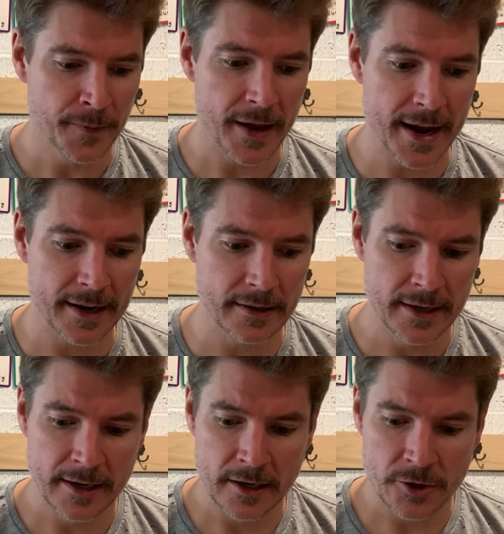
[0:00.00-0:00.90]
And
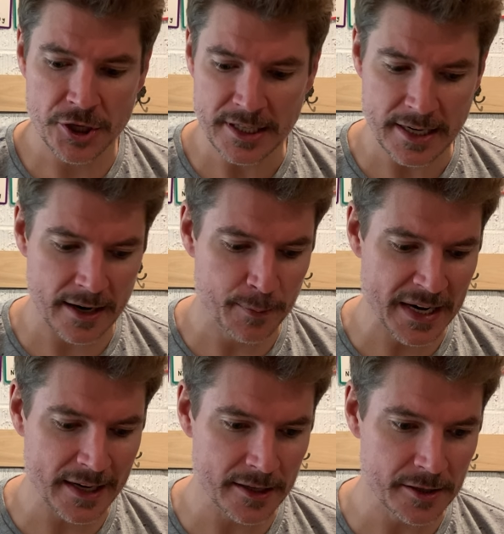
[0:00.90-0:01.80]
she said
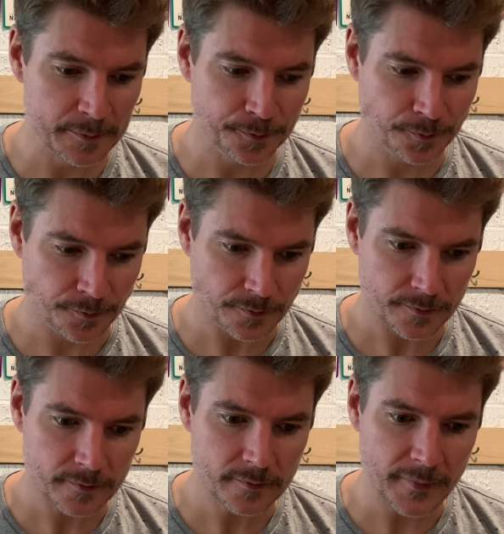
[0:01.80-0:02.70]
because
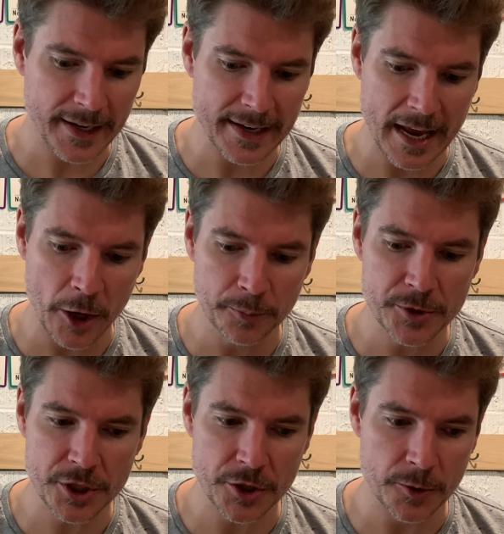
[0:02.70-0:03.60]
it
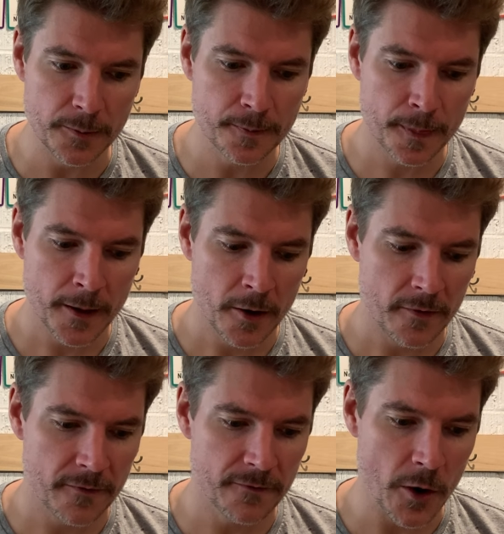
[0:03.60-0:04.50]
helps you
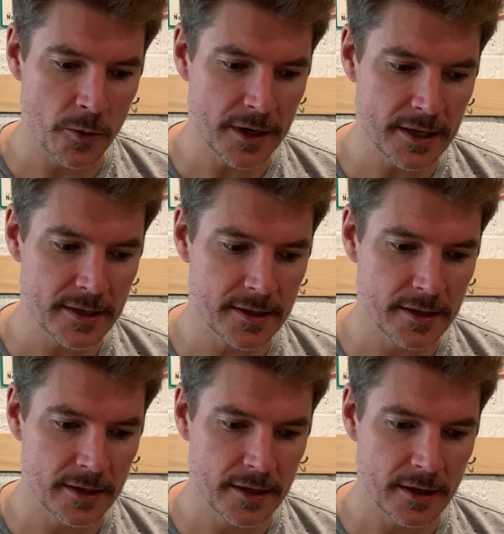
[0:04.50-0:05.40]
focus
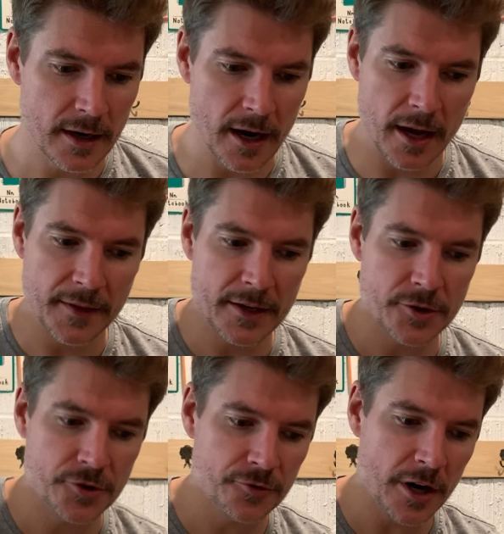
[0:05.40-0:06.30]
on the
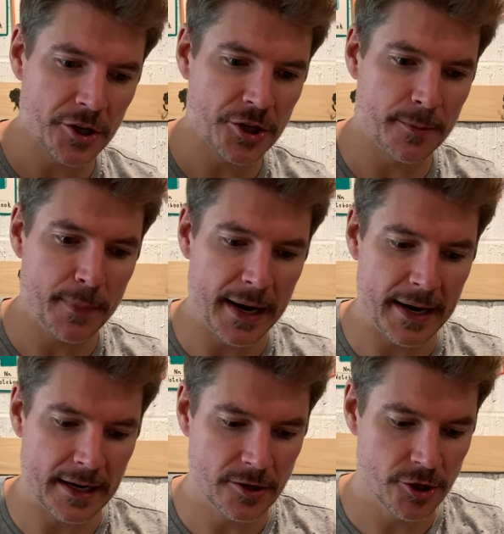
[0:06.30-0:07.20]
instruction
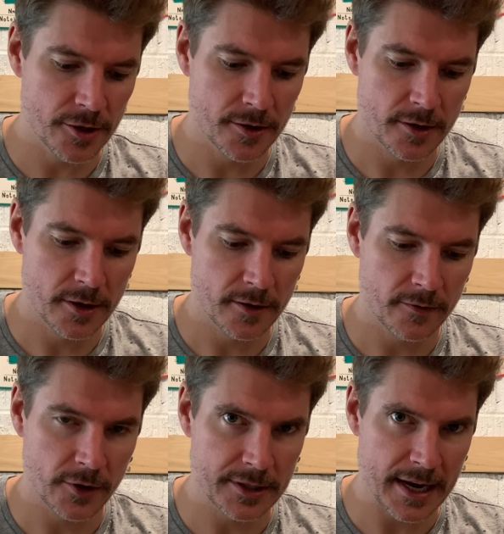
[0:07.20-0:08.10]
page,
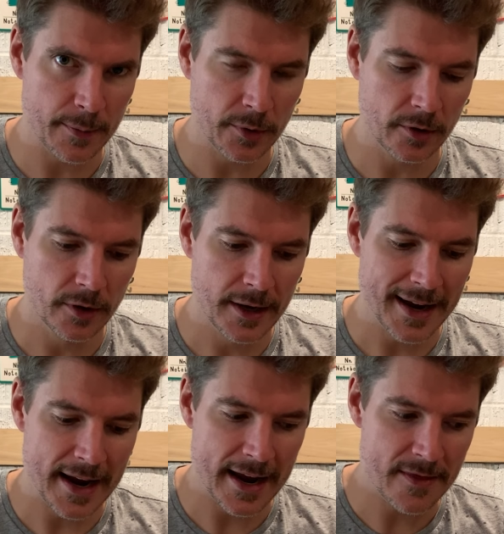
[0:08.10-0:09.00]
for example,
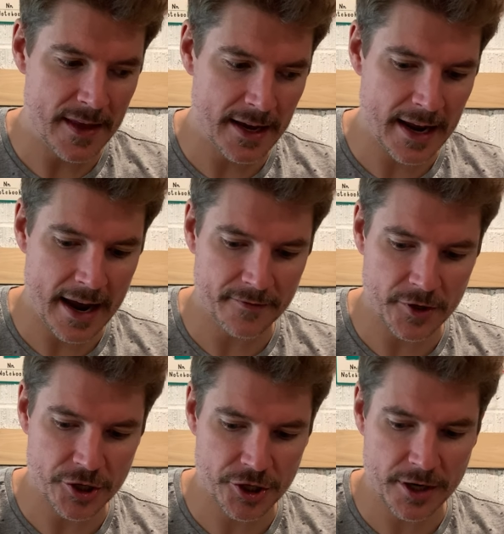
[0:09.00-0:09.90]
and then have to
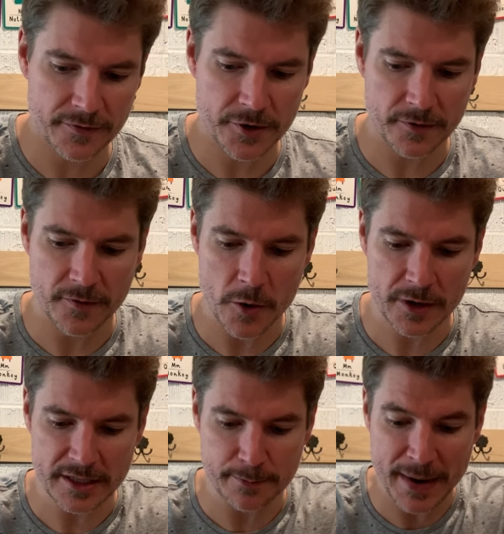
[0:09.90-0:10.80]
shift your
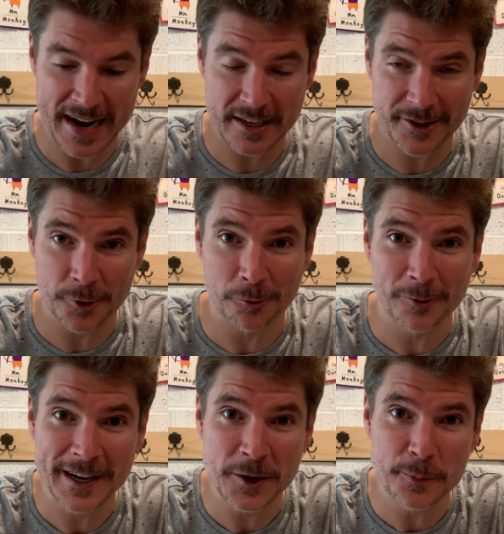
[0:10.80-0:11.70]
focus back to the
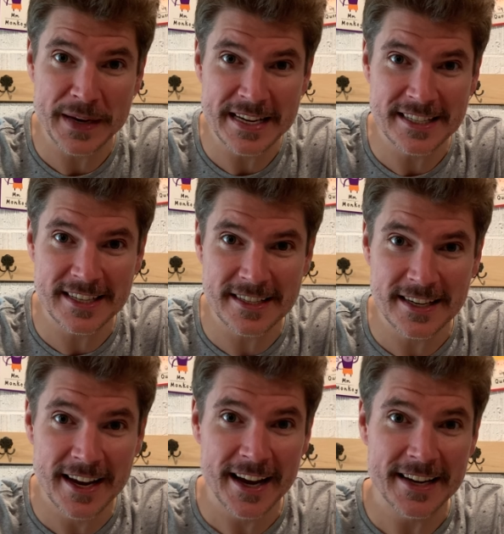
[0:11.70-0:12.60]
real pieces
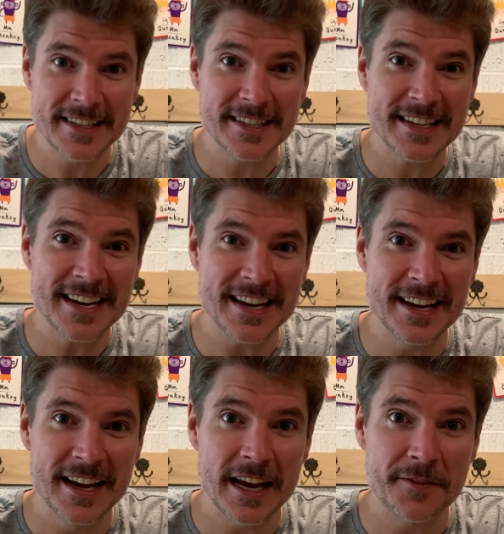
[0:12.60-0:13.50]
and
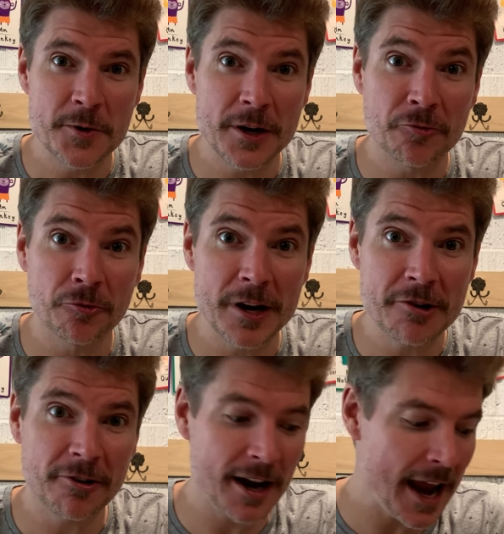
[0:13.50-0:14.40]
see if you can
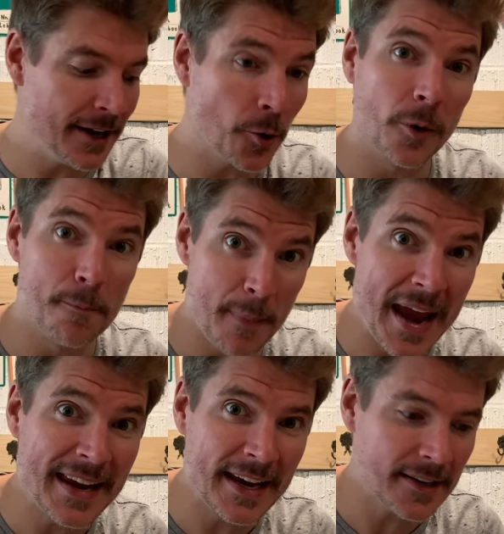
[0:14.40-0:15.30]
recreate or
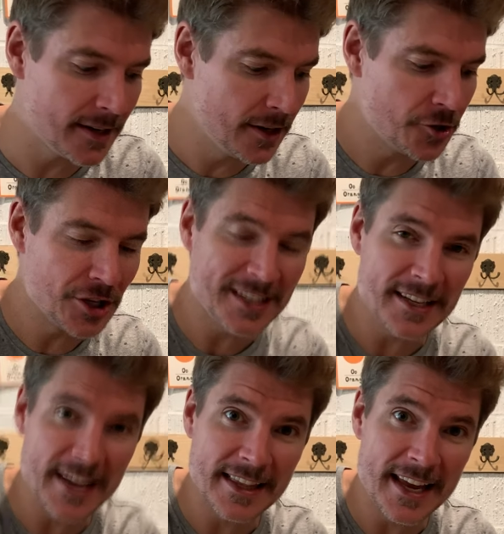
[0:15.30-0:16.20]
make it just
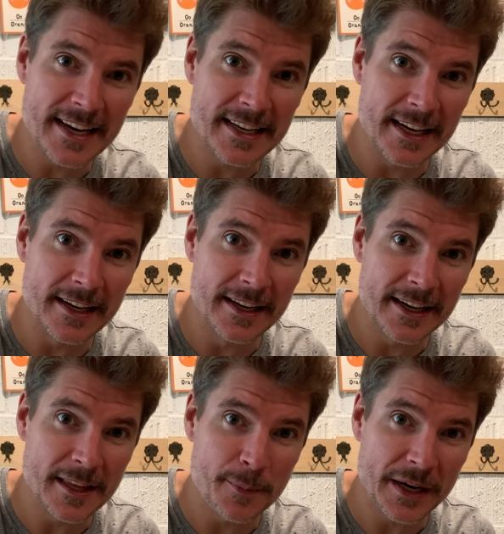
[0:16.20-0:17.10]
like they did
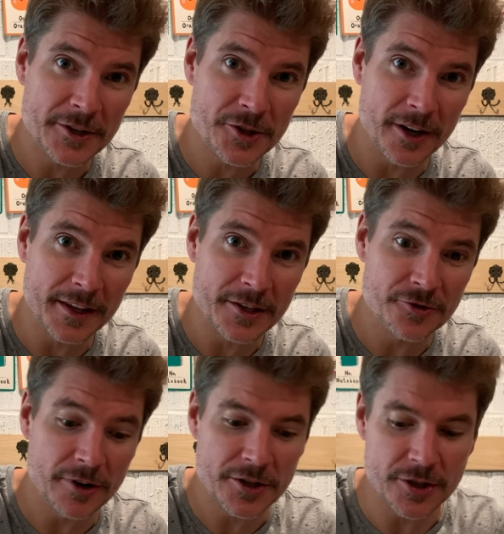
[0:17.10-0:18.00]
in the picture on the
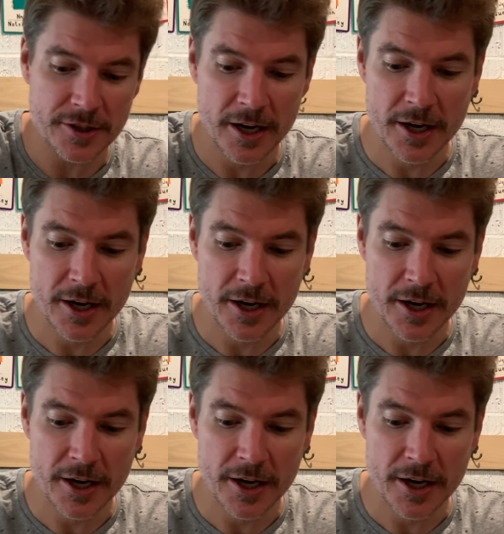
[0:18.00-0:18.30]
instructions.